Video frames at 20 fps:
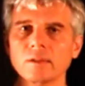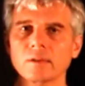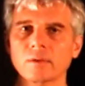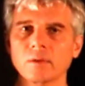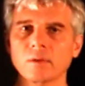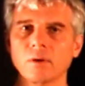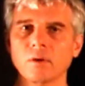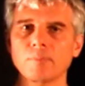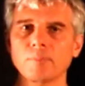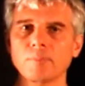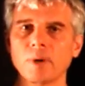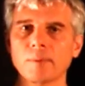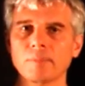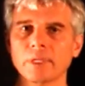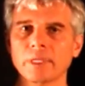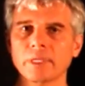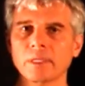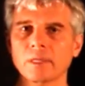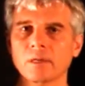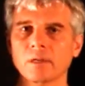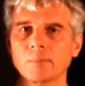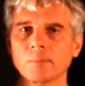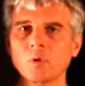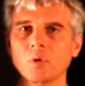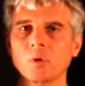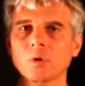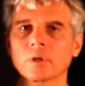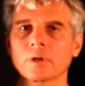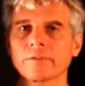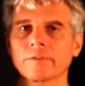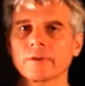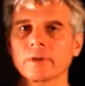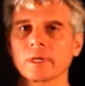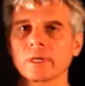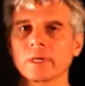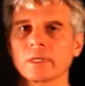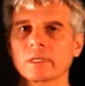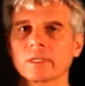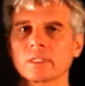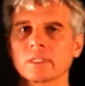of public key cryptography
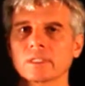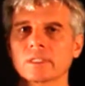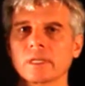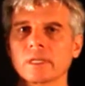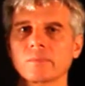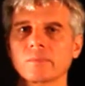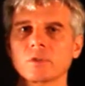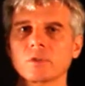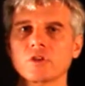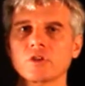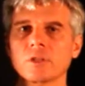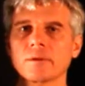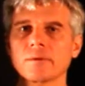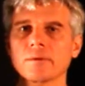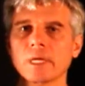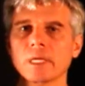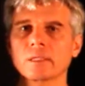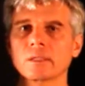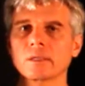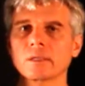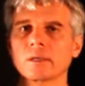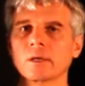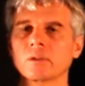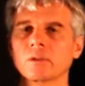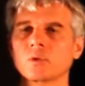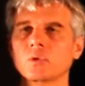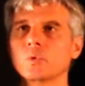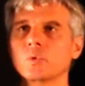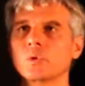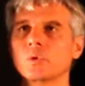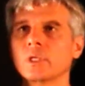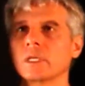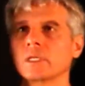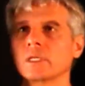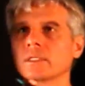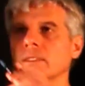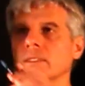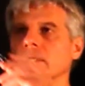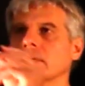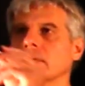is that we generate two
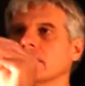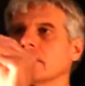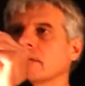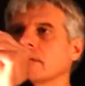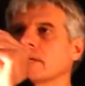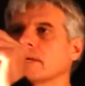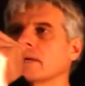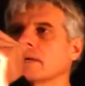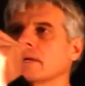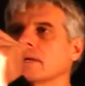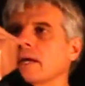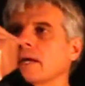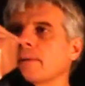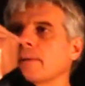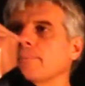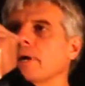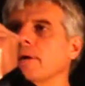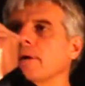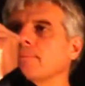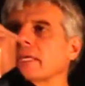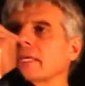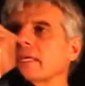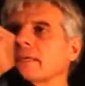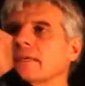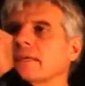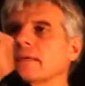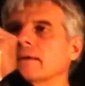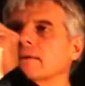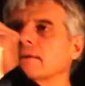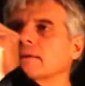keys. A public key,